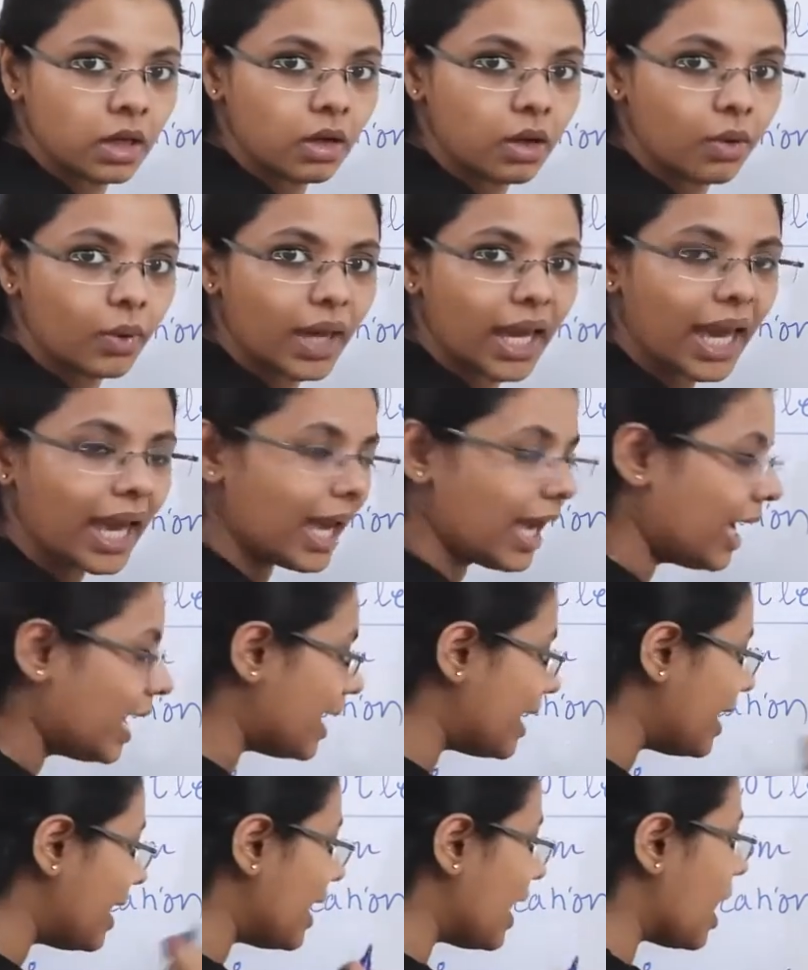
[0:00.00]
Okay,
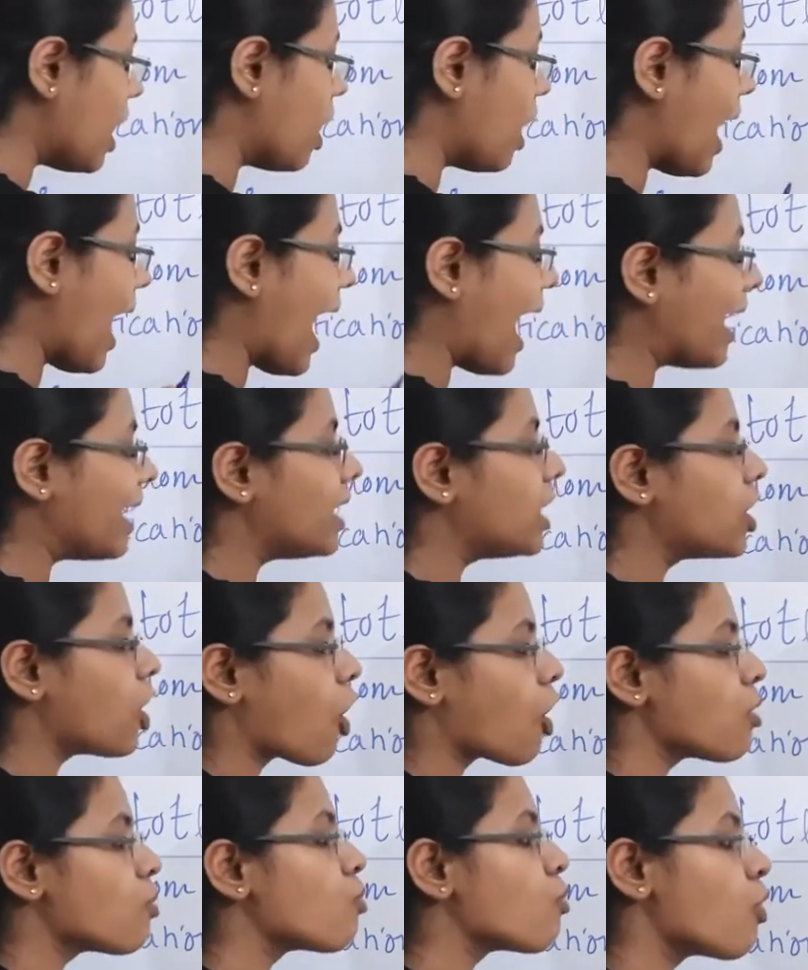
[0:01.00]
he added
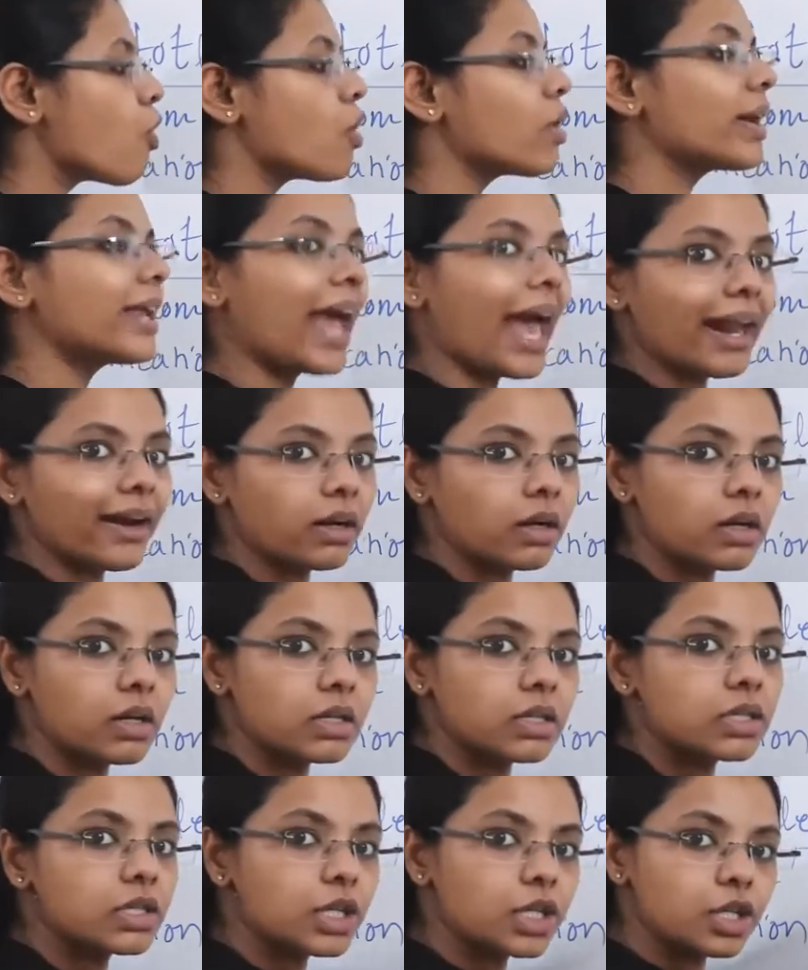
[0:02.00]
on more
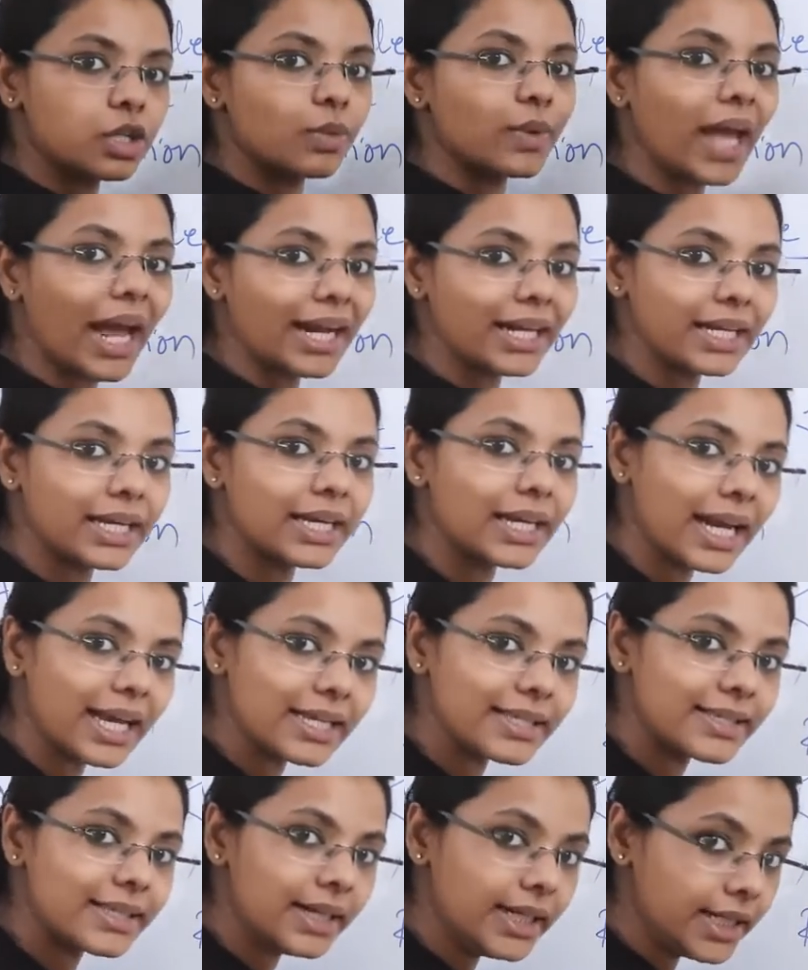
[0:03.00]
characteristic to
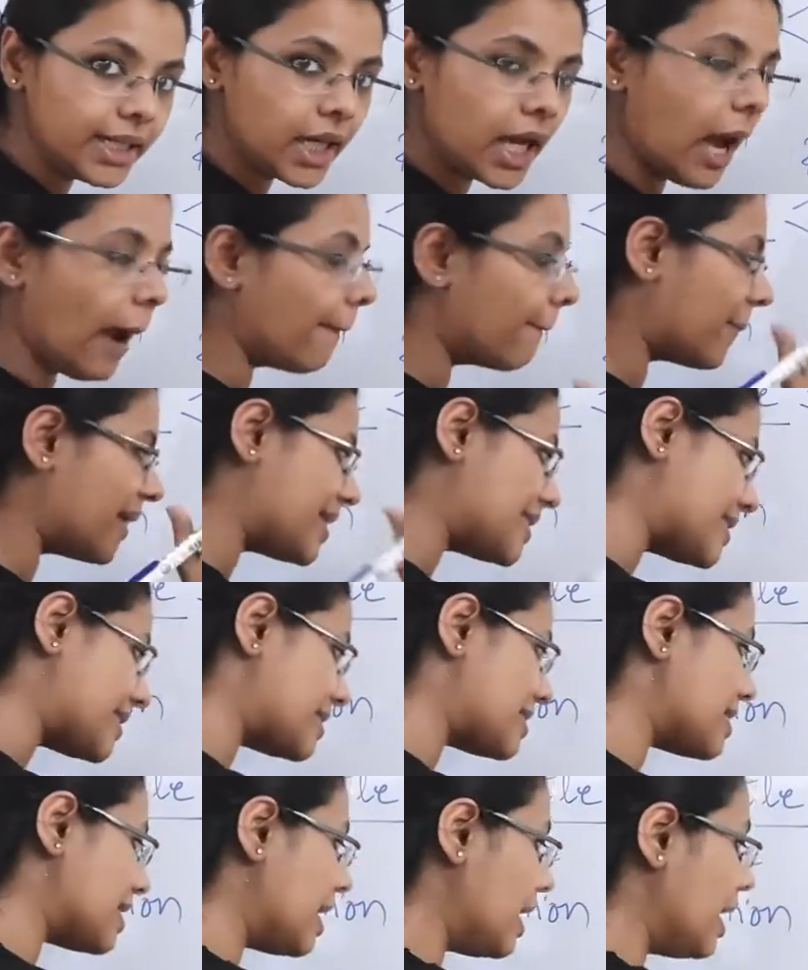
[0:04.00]
categorize it, but
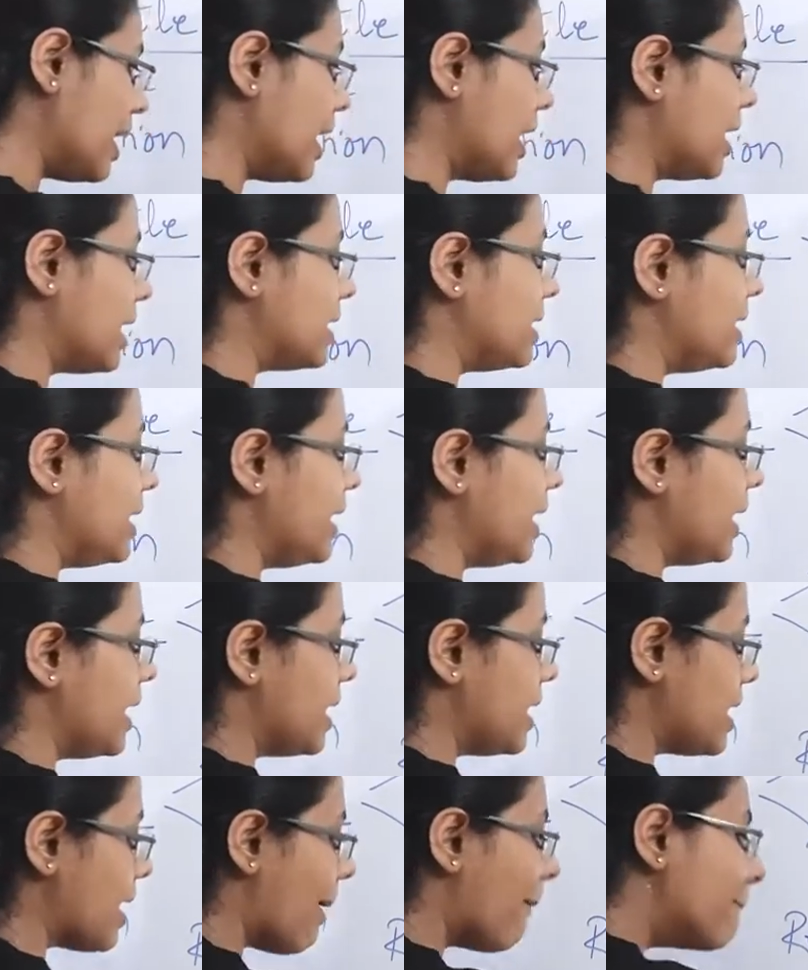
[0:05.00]
still the
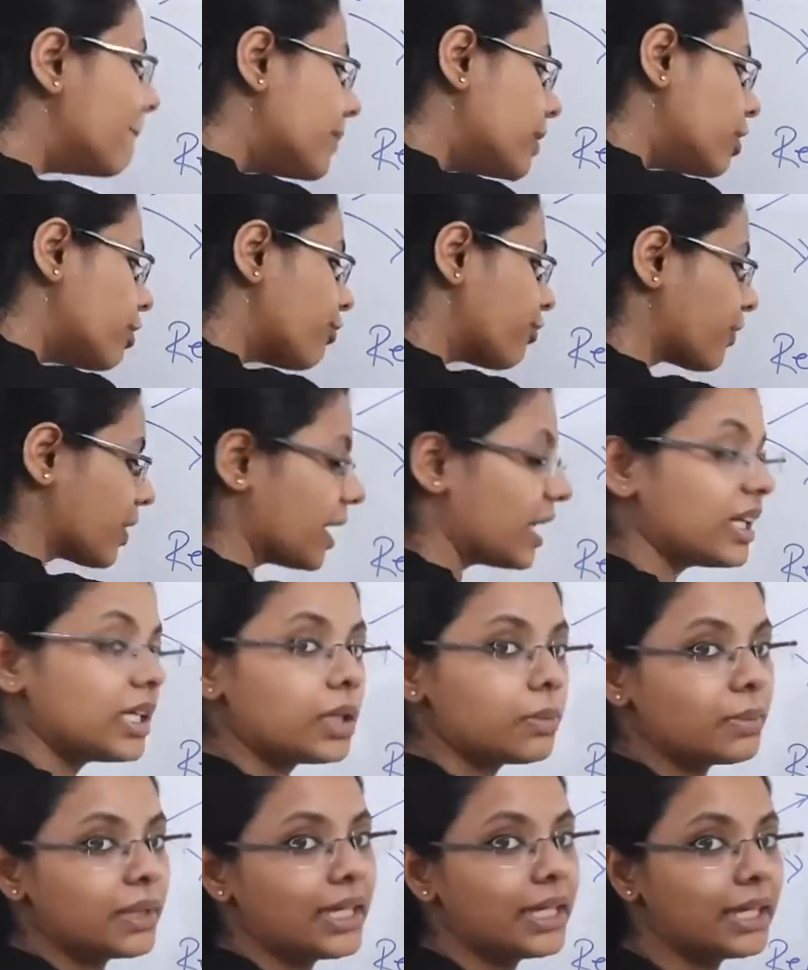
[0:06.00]
number of
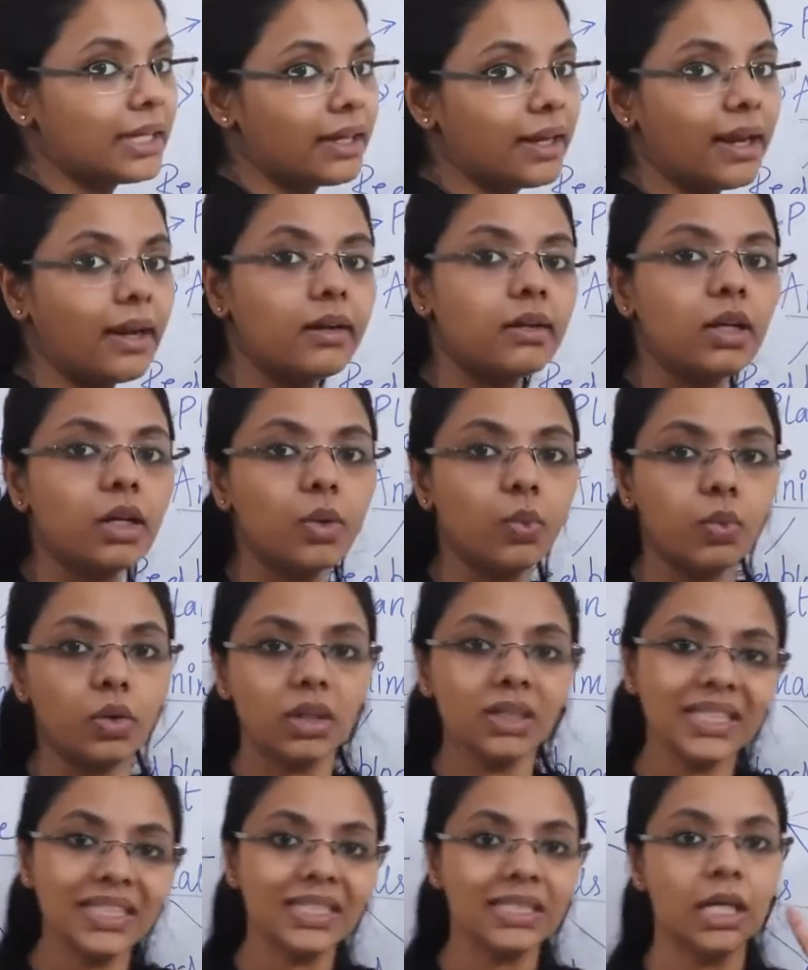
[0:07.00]
kingdom he created
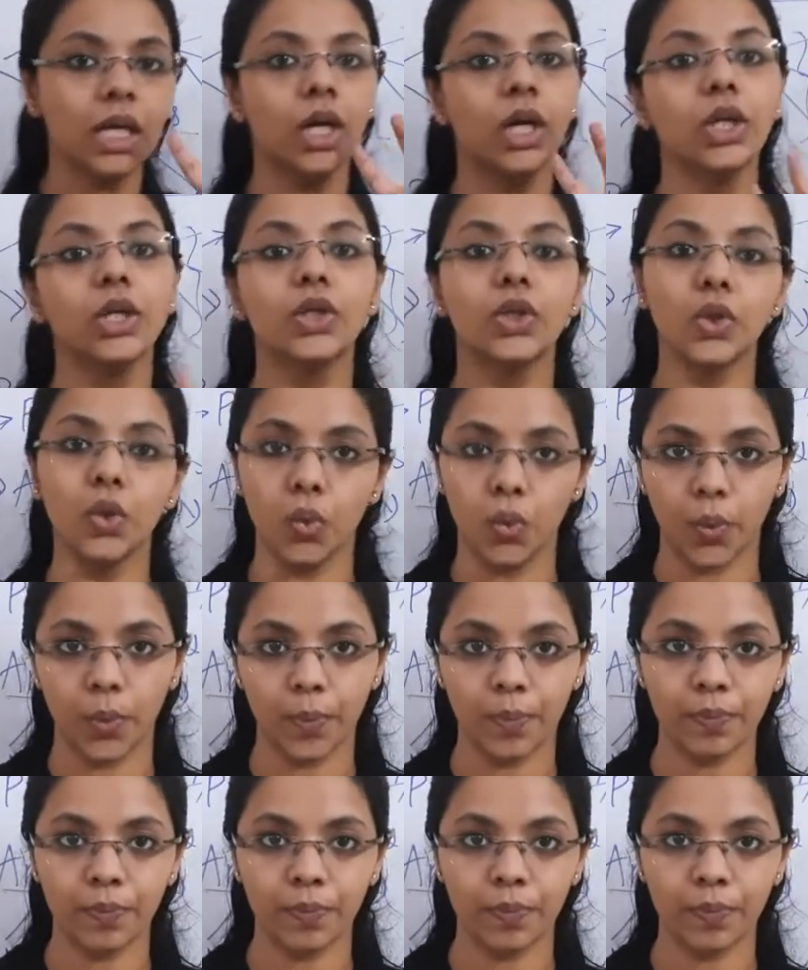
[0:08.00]
was 2.